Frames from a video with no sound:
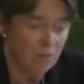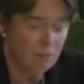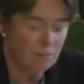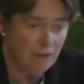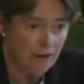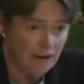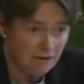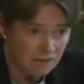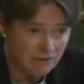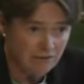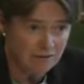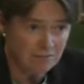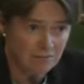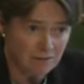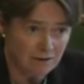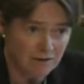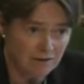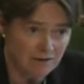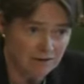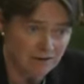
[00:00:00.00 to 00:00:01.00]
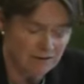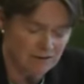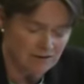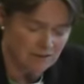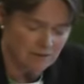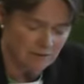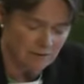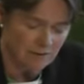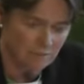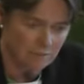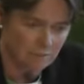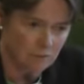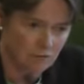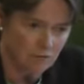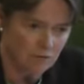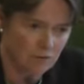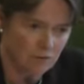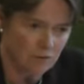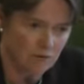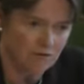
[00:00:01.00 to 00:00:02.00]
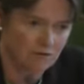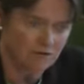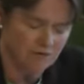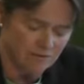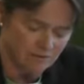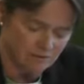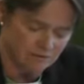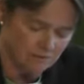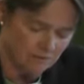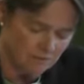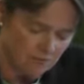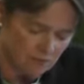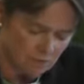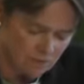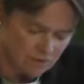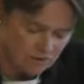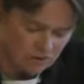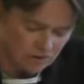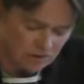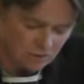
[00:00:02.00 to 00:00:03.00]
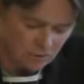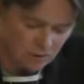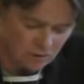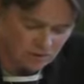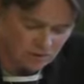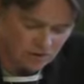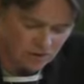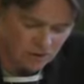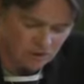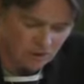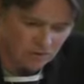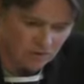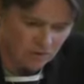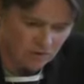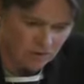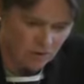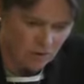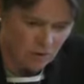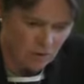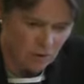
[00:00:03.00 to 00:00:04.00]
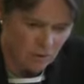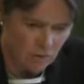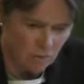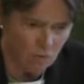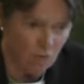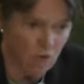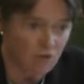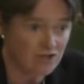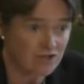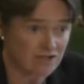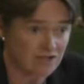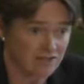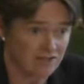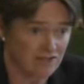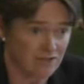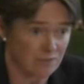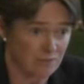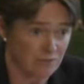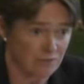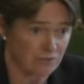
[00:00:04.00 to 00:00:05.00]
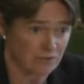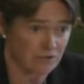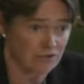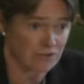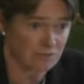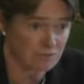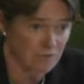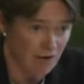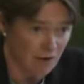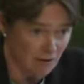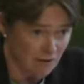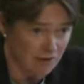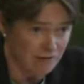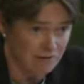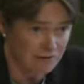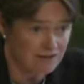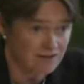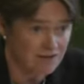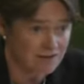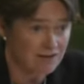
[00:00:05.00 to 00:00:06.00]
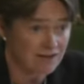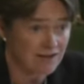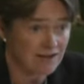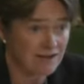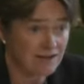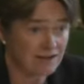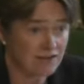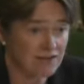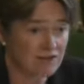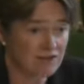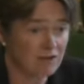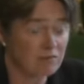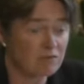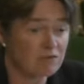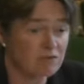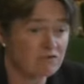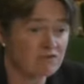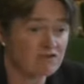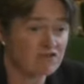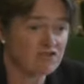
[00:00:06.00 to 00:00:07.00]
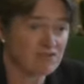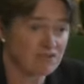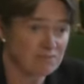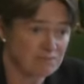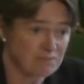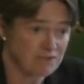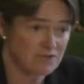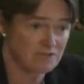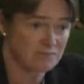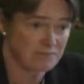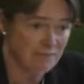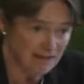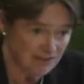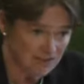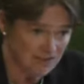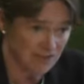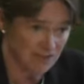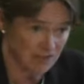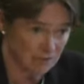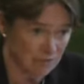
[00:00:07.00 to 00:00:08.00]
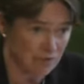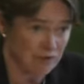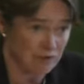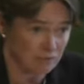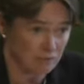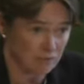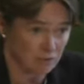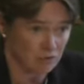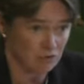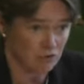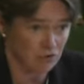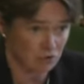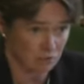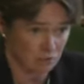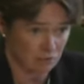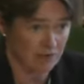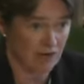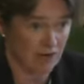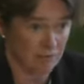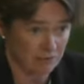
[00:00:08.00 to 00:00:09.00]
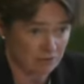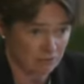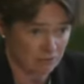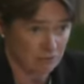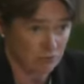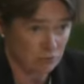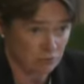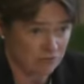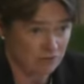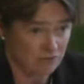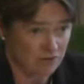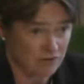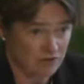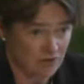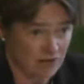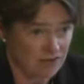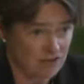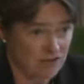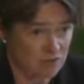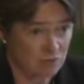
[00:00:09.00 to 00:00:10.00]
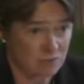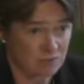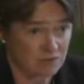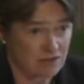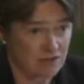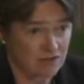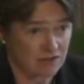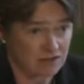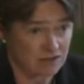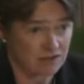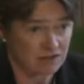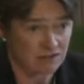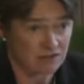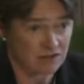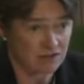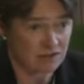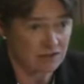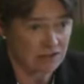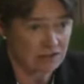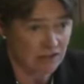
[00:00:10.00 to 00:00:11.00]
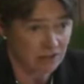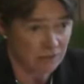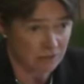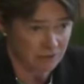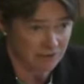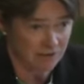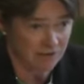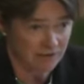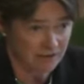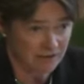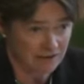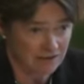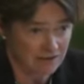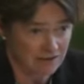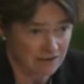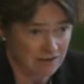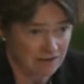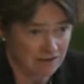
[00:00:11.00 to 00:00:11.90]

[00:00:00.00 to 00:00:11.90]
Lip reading: Bearing in mind the question you asked, Chair, of what is the demand, the number of symptomatic people who should be coming forward for a test will be significantly lower than that.